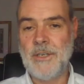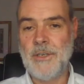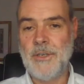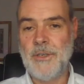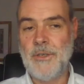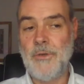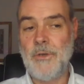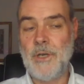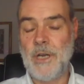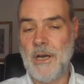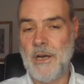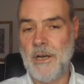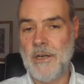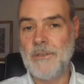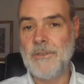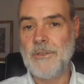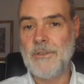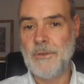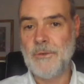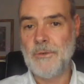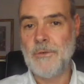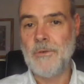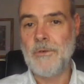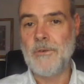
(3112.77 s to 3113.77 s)
you can't
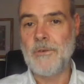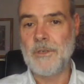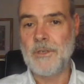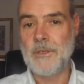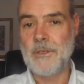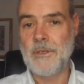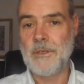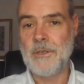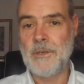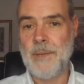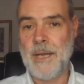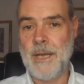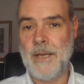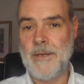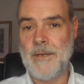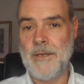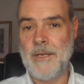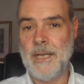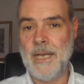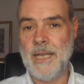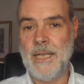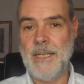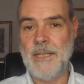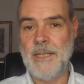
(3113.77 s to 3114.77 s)
talk about
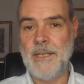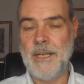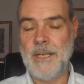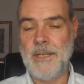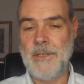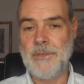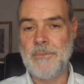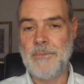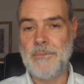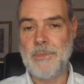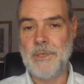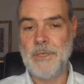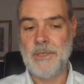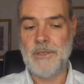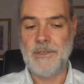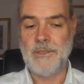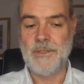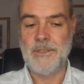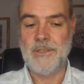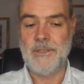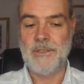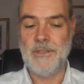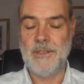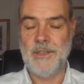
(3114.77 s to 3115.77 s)
alienation
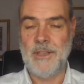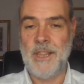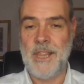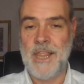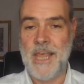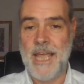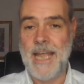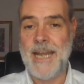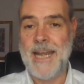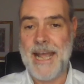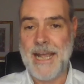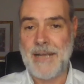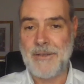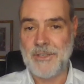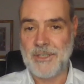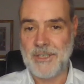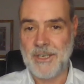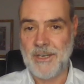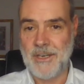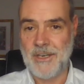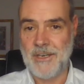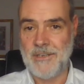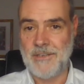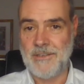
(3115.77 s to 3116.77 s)
because they're now
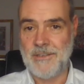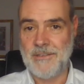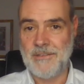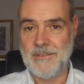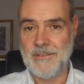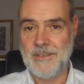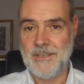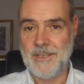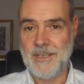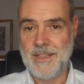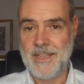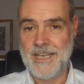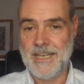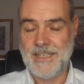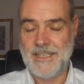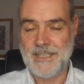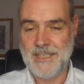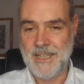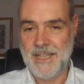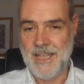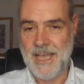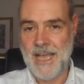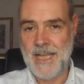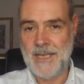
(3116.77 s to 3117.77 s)
scarred. That's
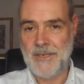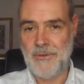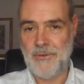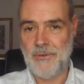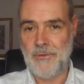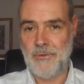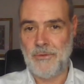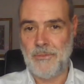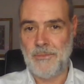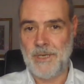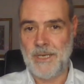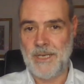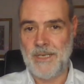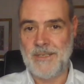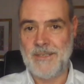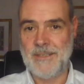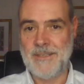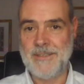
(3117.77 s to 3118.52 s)
their trauma.